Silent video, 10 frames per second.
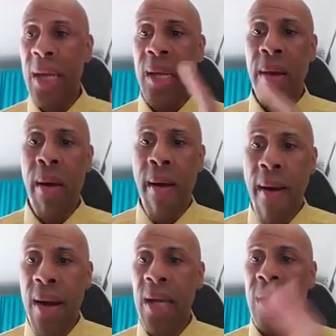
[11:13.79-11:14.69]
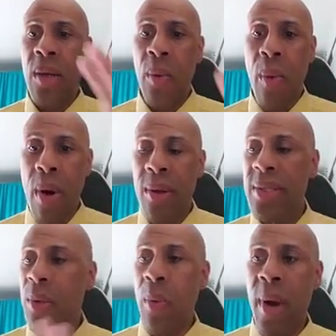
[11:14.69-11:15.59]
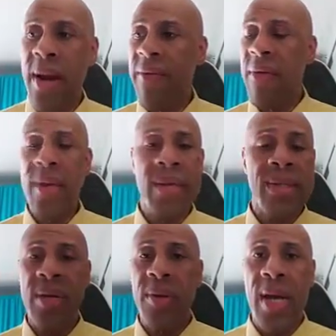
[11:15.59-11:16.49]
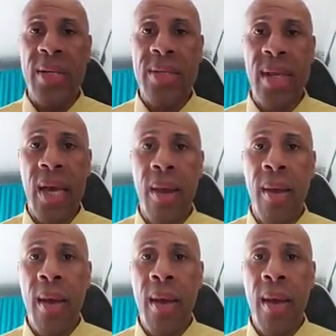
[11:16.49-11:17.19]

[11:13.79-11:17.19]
in your heart, in your words, and whatever it is that you got to say.